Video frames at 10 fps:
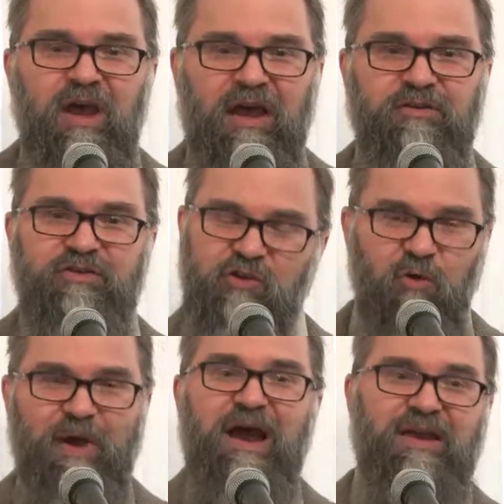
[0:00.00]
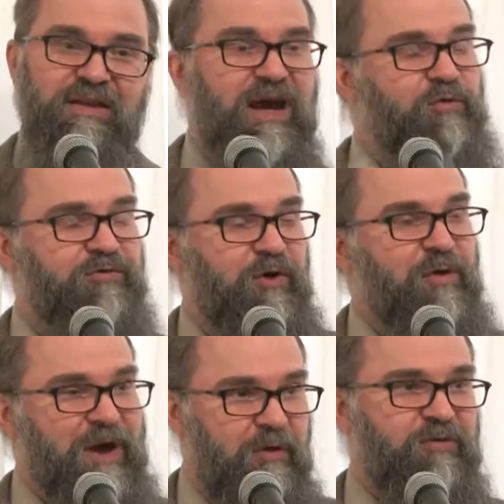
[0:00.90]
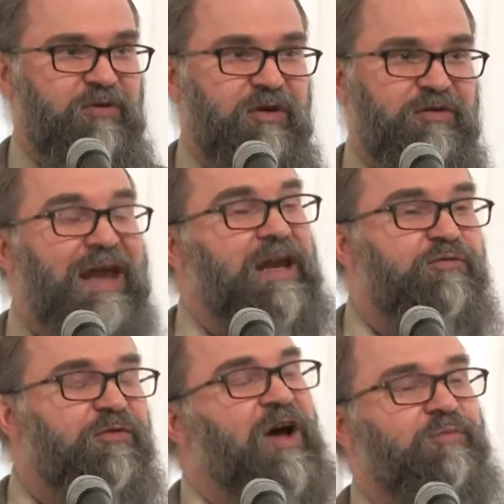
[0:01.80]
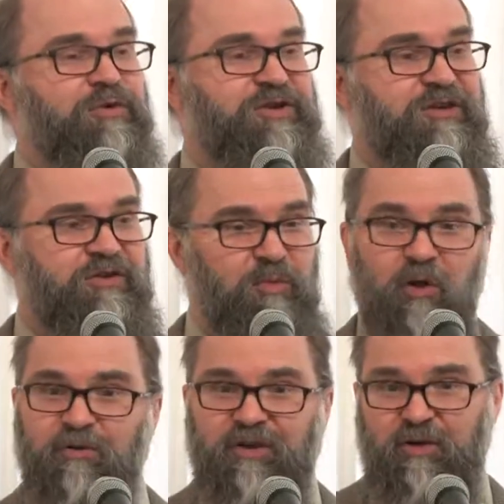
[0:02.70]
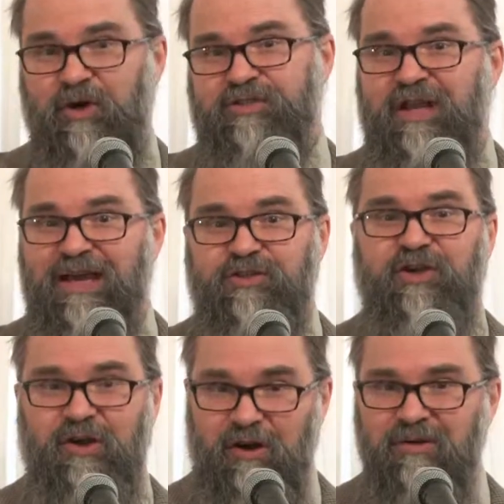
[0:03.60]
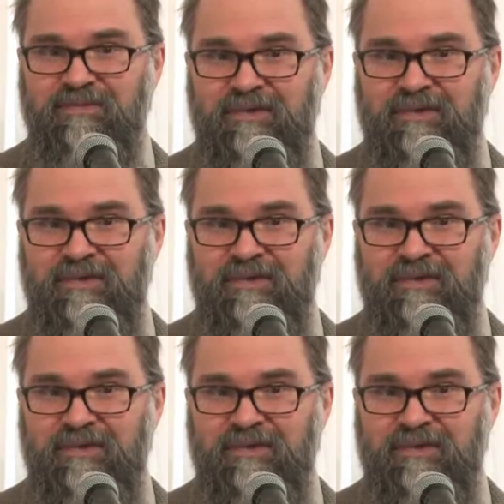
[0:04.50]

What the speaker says: and the snowpack in the Agua Fria Mountains is 85% smaller than it was last year.